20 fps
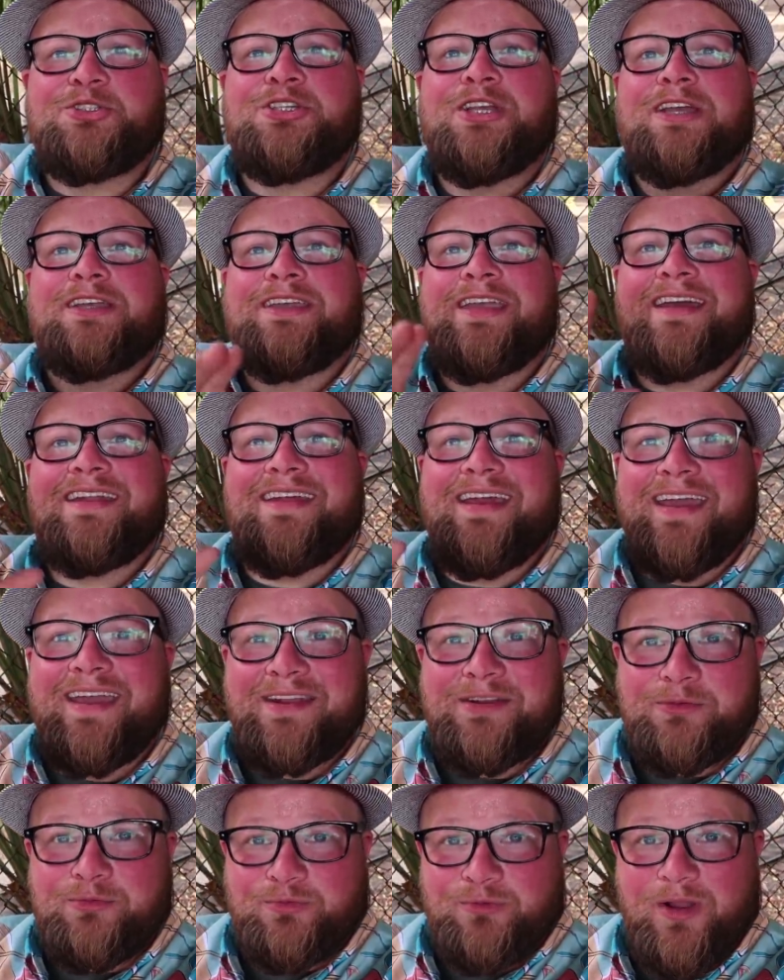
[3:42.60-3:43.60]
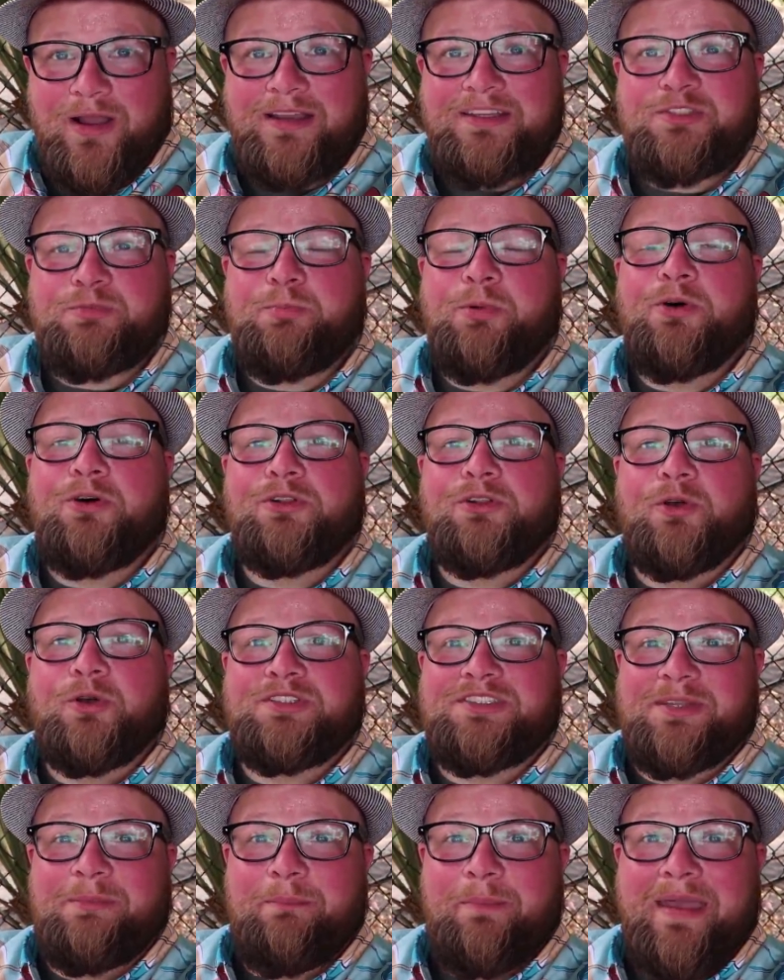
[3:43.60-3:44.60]
chicken and rice bowl
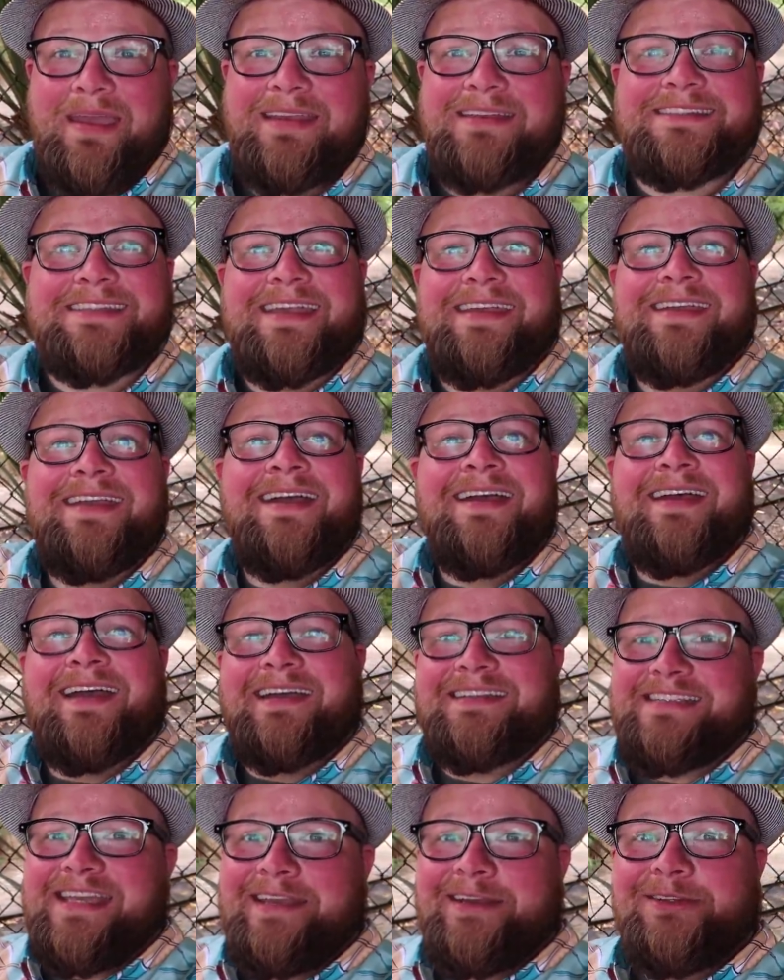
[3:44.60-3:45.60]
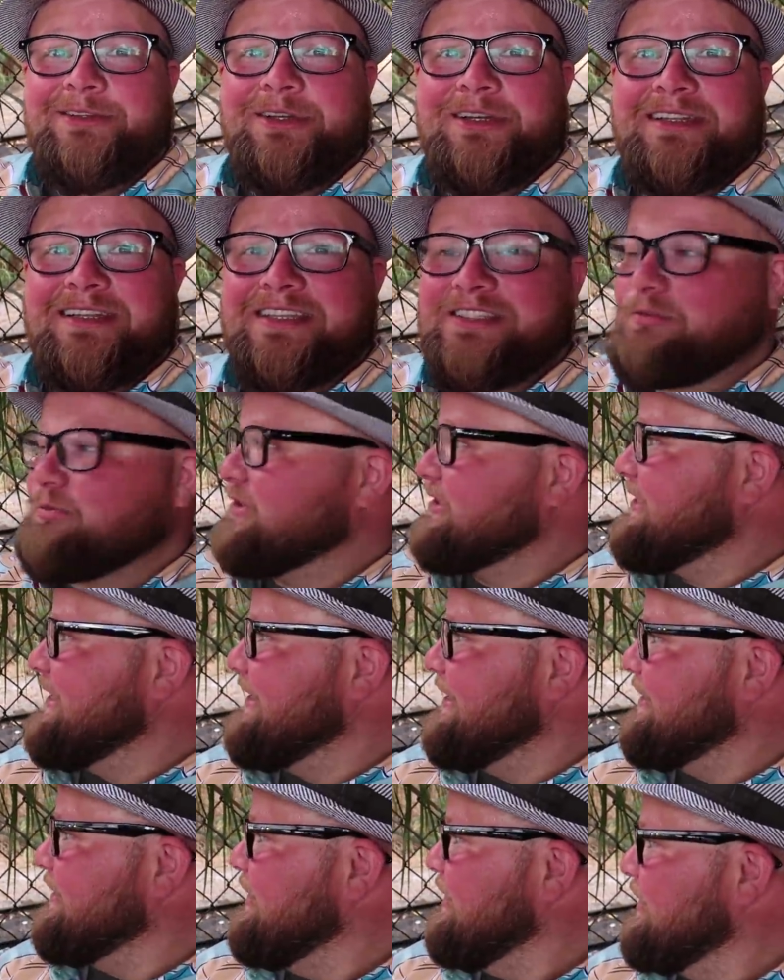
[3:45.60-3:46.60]
looks amazing. And take a look at this. We're
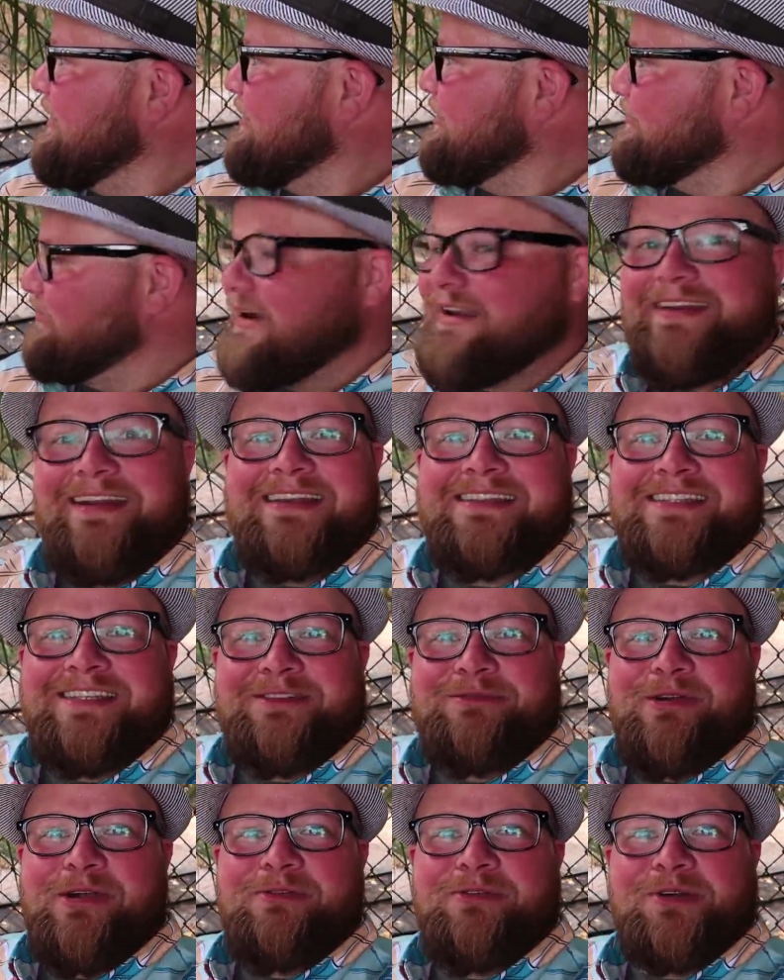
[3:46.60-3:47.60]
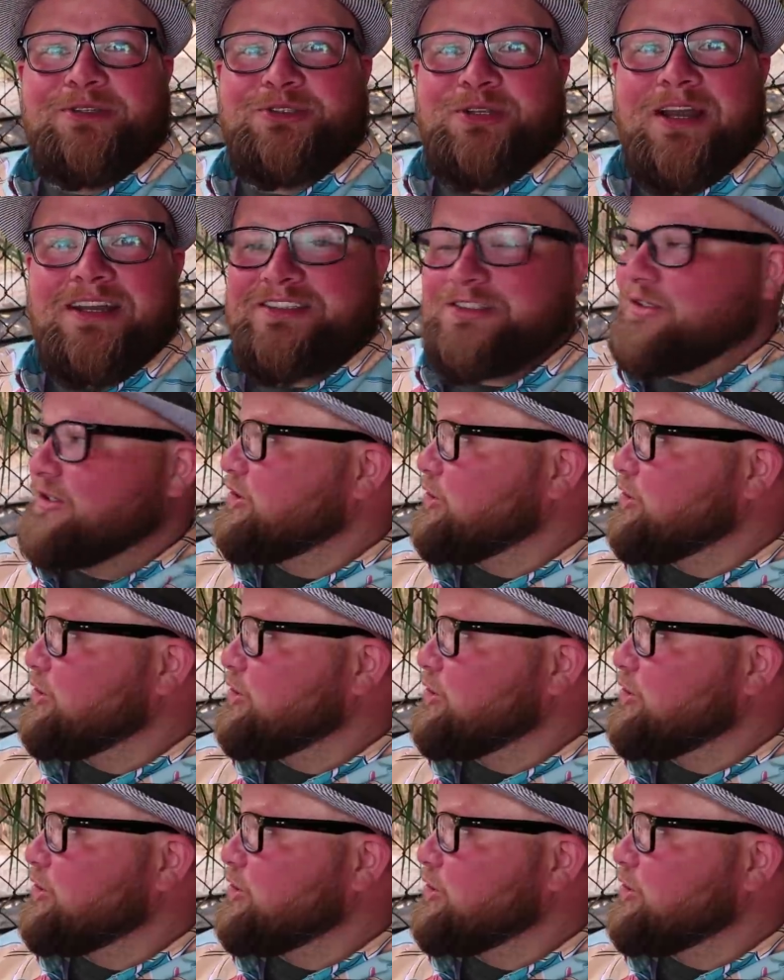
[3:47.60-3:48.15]
sitting right next to the railroad track, so